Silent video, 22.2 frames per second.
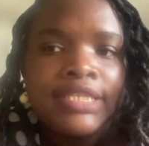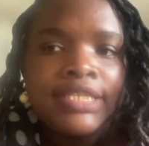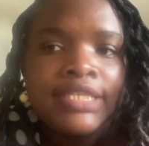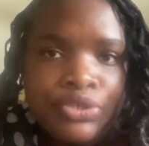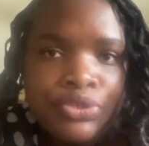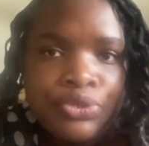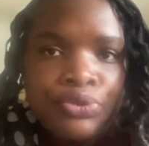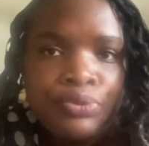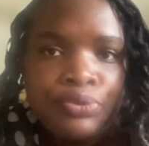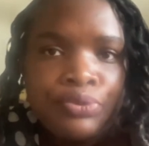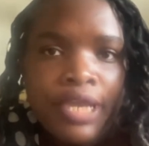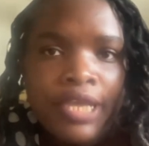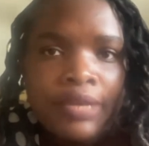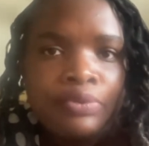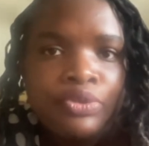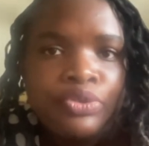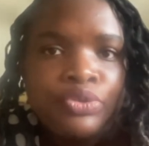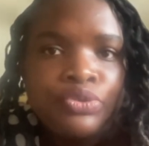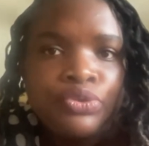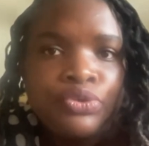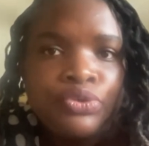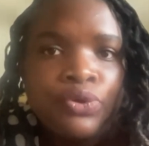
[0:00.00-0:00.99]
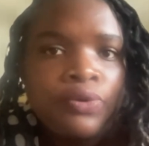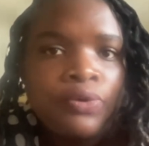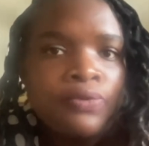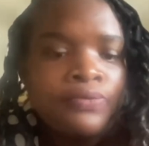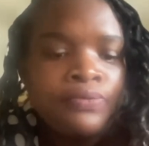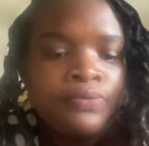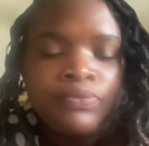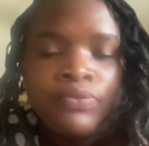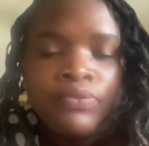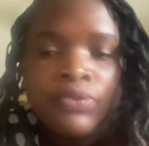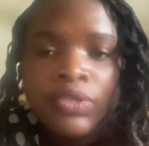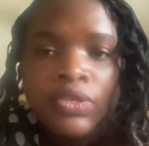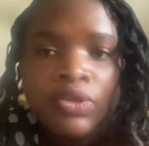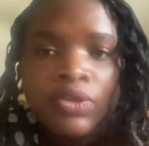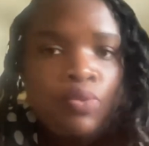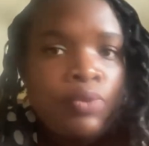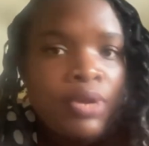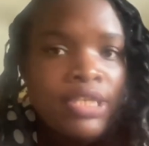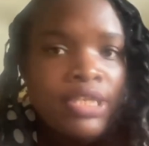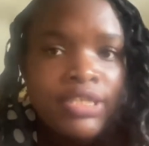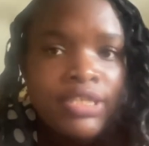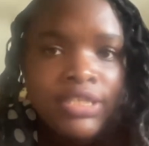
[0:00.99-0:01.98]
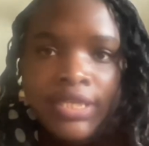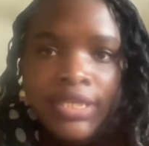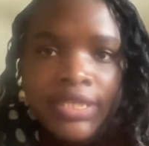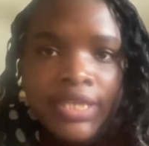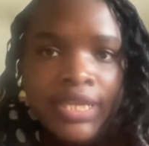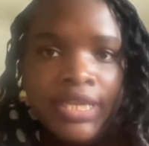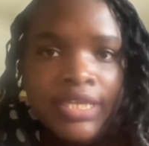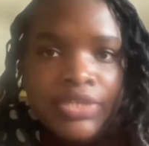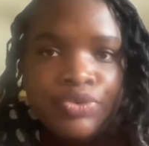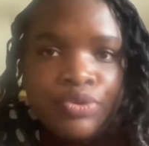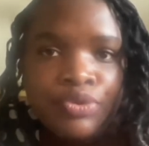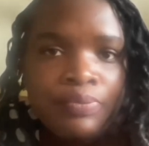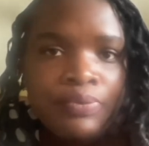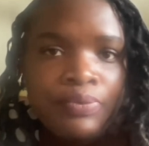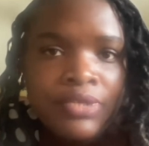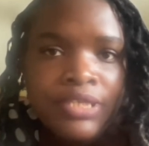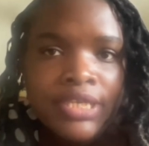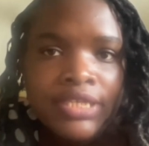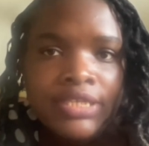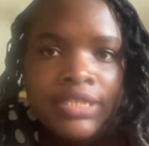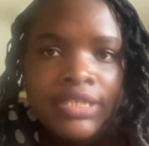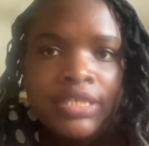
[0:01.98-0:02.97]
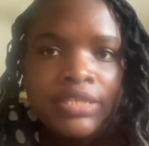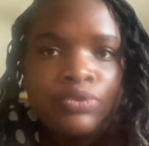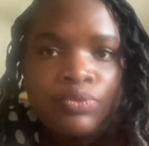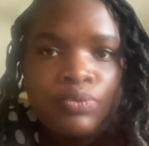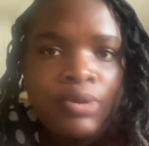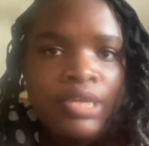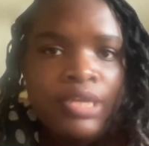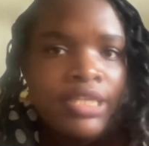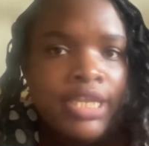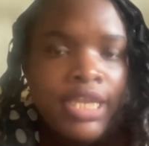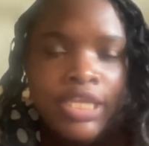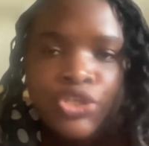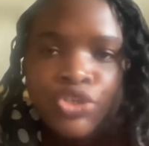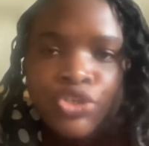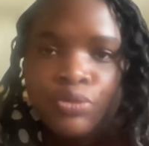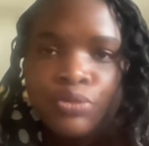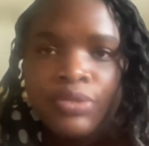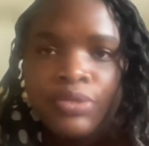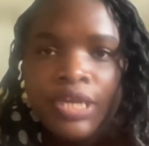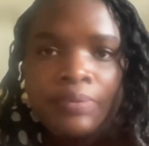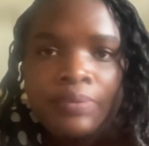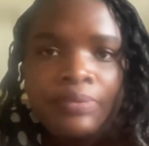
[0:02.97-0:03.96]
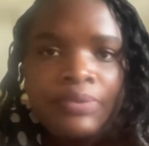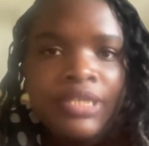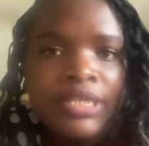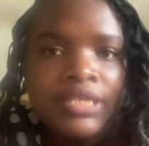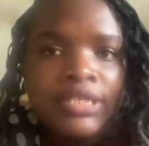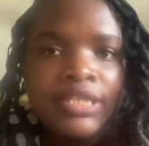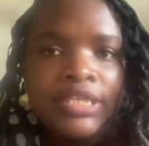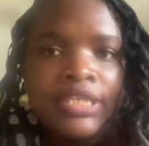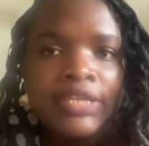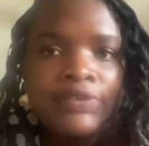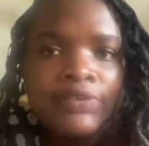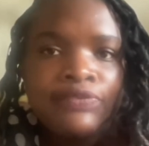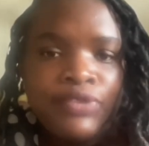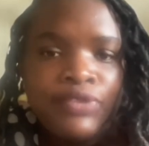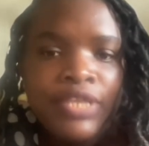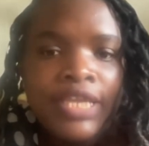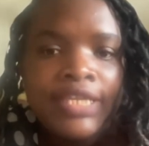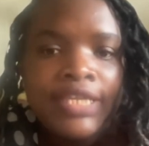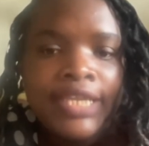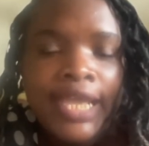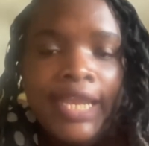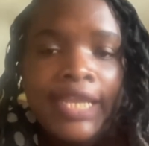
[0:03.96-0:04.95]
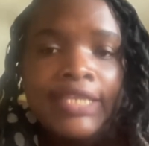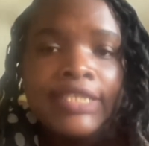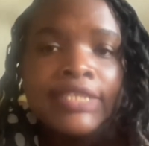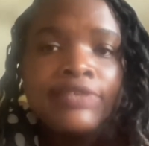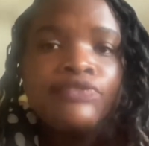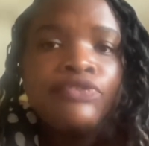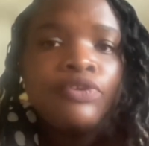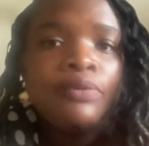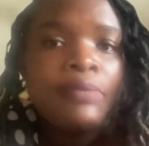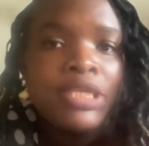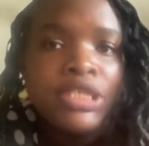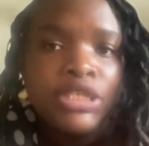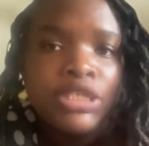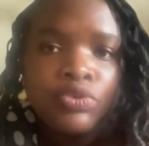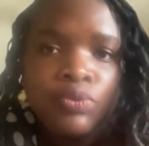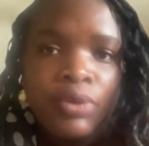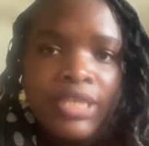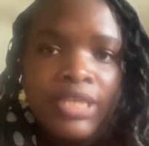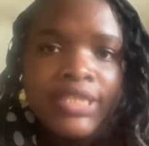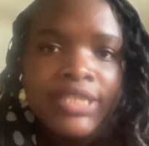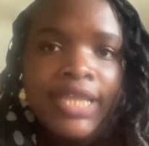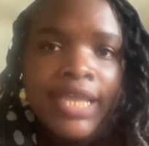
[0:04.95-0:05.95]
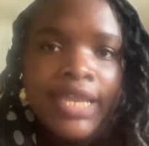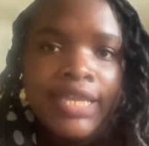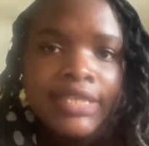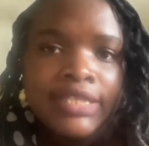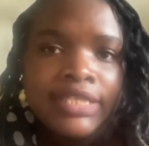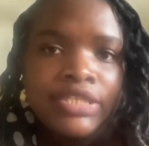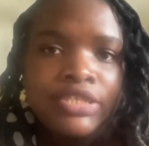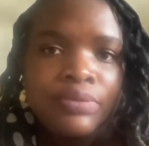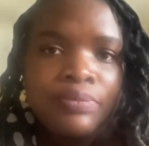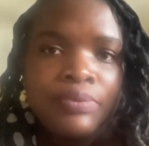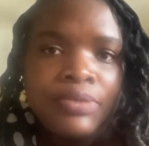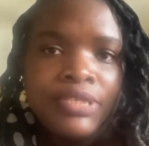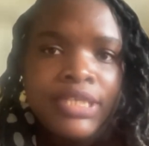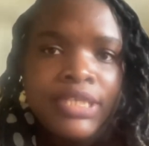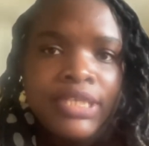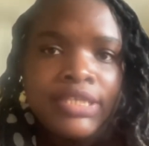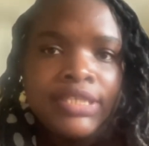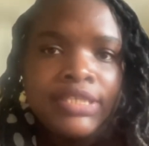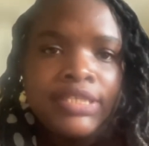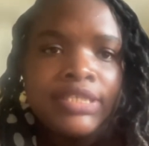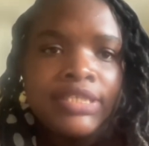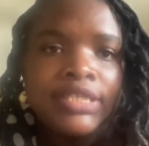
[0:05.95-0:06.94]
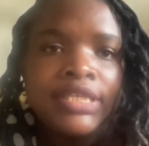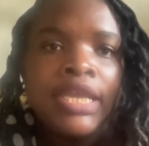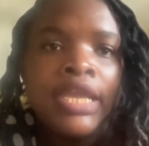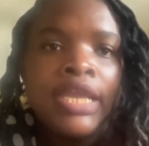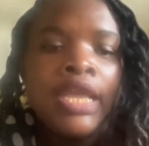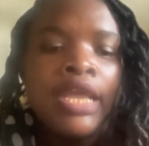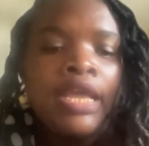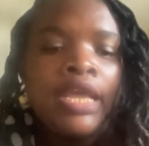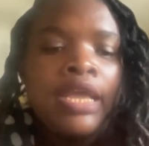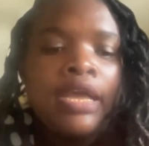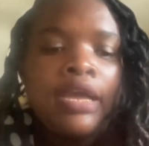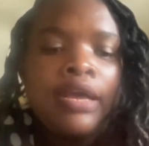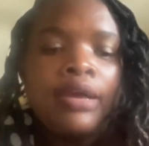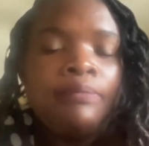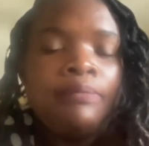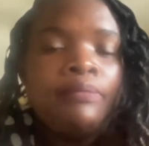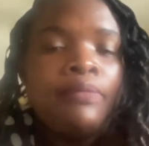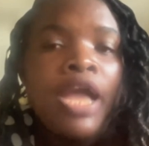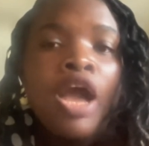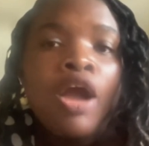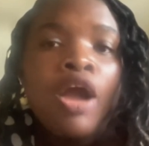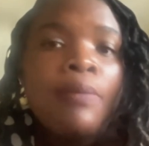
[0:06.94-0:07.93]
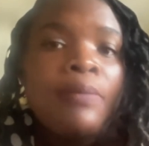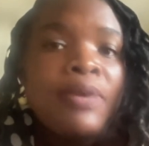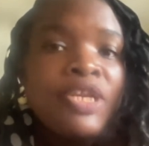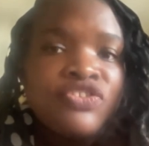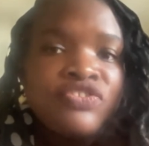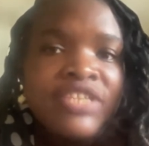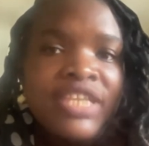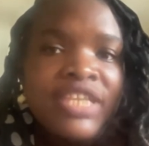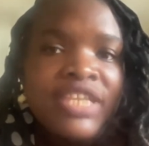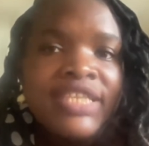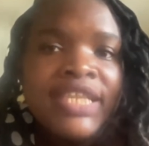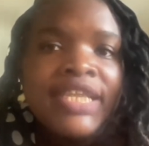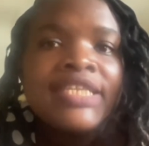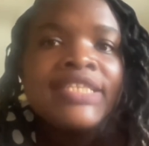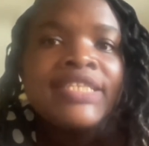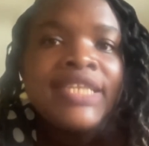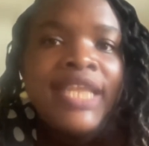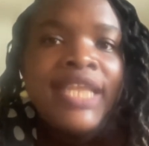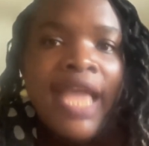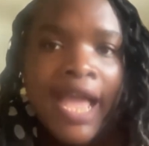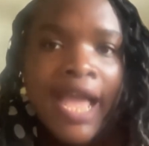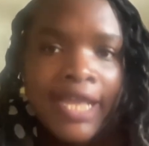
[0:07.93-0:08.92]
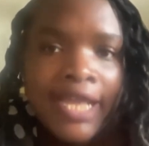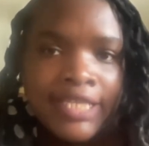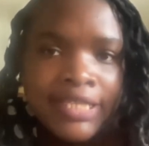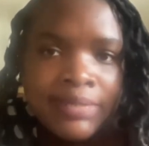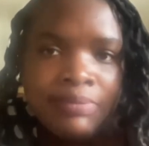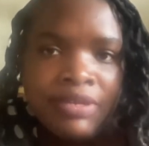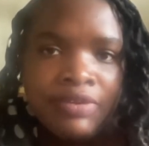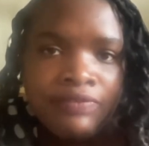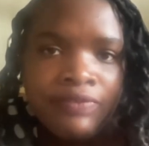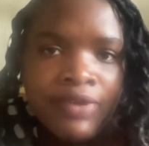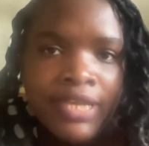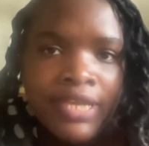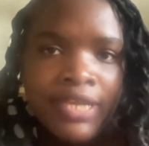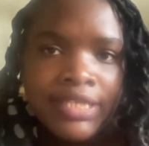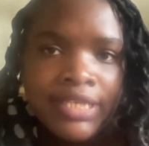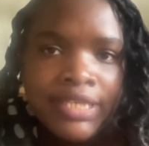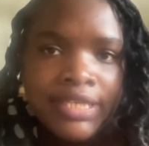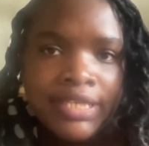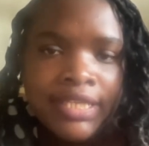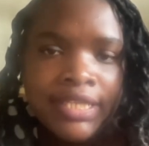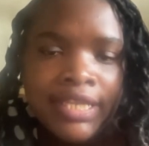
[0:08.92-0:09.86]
So you're able to know what gender is represented, what age groups are represented, if there are dialects information, what dialects is represented, how much of that data set has been validated.